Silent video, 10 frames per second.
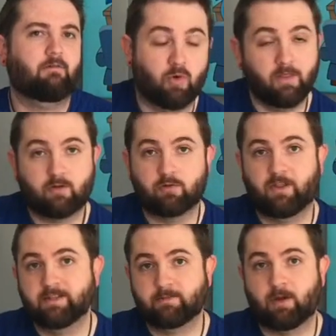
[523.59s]
One of the cool
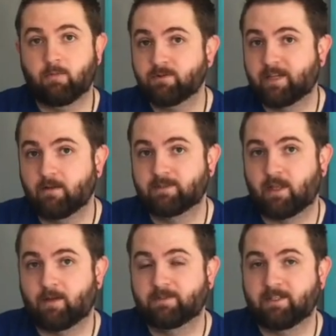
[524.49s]
things about most
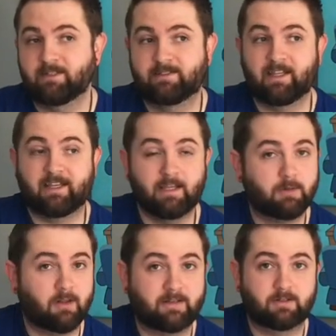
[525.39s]
GameStops is they keep
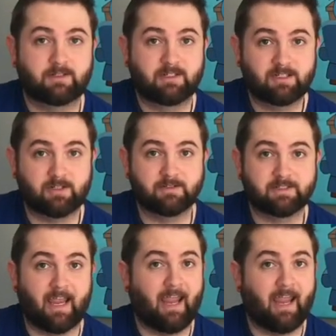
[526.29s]
collector's editions,